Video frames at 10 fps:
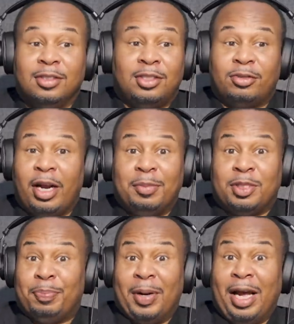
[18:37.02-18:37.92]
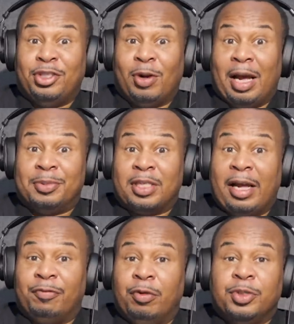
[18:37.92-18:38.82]
straight up supply drops,
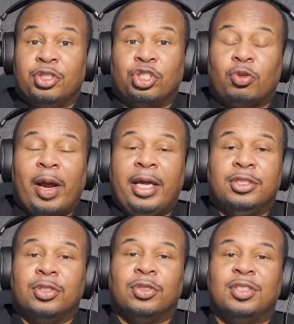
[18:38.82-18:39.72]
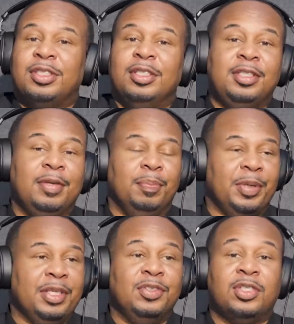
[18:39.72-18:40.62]
like from just strangers
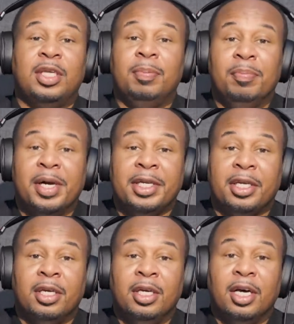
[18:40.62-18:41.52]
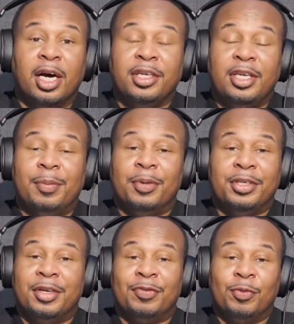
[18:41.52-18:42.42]
being sent money a number
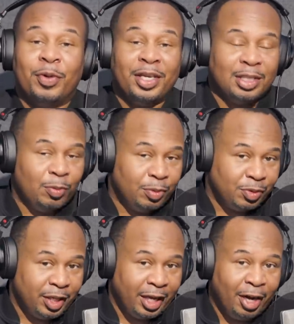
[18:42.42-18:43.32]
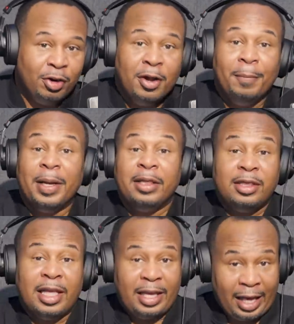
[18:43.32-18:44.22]
of different ways. I won't say how, but
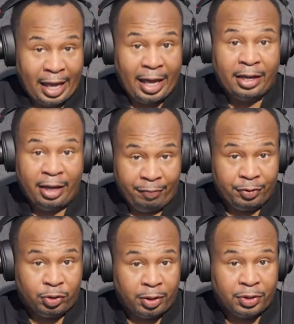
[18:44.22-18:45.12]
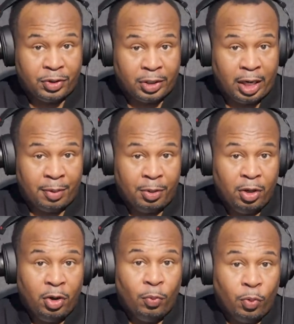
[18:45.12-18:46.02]
they had infrastructure set up
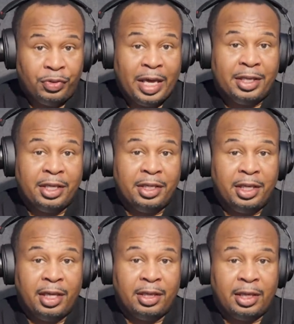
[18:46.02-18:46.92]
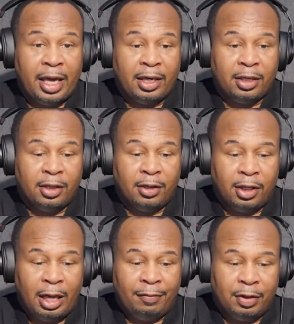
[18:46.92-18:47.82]
where they could get that
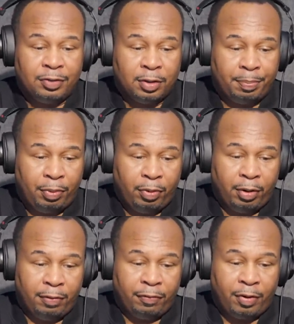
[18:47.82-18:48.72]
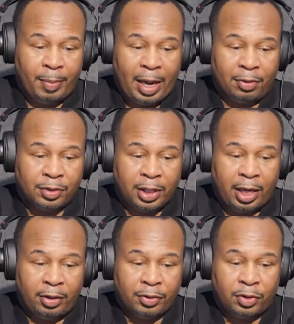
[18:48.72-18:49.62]
level of support from
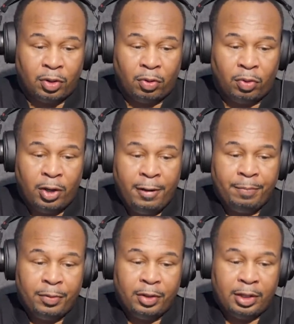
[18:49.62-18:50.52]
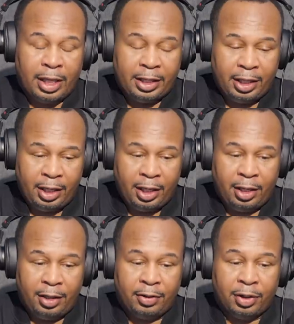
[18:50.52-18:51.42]
outsiders. So they get
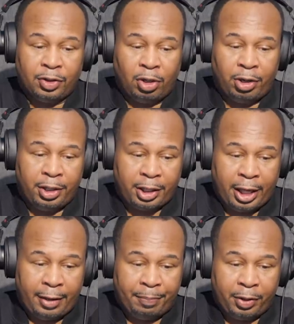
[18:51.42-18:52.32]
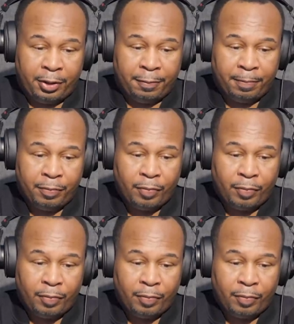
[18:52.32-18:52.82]
in, they start in camping,